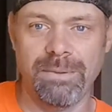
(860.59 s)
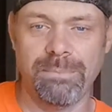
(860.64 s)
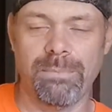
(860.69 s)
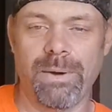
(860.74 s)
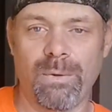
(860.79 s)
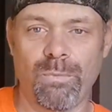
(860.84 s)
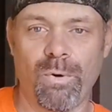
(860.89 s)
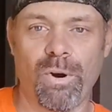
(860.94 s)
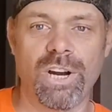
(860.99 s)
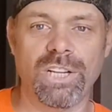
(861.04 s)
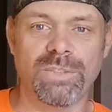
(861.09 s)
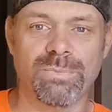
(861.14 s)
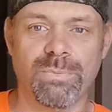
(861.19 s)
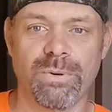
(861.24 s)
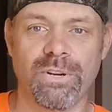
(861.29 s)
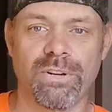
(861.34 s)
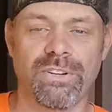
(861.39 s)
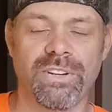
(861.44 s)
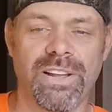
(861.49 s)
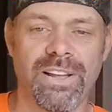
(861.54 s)
My
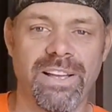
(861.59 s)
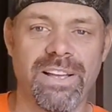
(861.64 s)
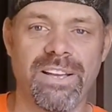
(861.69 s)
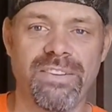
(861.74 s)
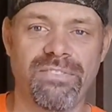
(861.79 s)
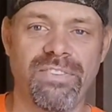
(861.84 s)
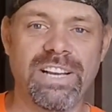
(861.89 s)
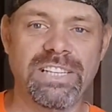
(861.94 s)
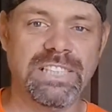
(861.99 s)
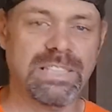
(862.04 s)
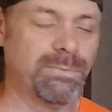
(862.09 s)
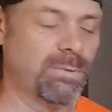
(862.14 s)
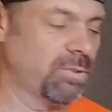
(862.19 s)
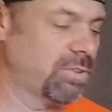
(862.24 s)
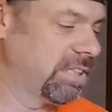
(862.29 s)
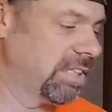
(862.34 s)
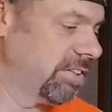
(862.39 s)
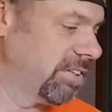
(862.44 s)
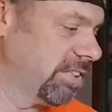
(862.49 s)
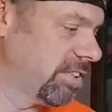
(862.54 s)
Washburn Festival
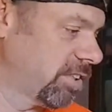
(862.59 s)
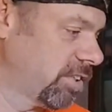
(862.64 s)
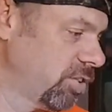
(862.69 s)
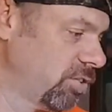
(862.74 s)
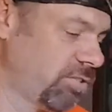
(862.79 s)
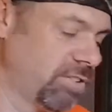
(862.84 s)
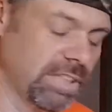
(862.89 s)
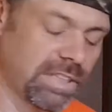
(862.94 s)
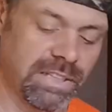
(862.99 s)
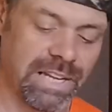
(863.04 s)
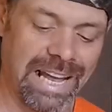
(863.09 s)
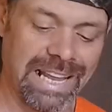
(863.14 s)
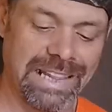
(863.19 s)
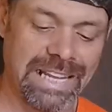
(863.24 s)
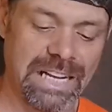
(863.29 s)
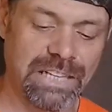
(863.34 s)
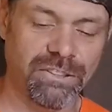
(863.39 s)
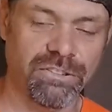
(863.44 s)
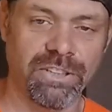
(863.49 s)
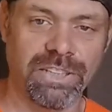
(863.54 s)
Series acoustic
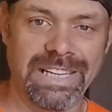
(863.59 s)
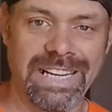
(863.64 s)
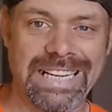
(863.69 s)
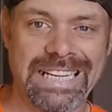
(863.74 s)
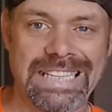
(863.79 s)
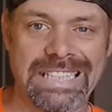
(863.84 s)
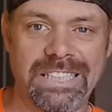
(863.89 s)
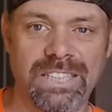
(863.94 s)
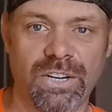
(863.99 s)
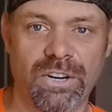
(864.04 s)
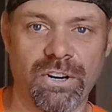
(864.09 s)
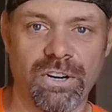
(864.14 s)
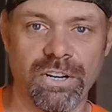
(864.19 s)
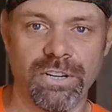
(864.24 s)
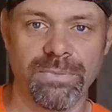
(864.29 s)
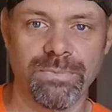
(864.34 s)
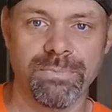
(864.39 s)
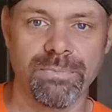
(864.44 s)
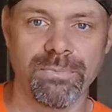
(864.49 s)
electric guitar.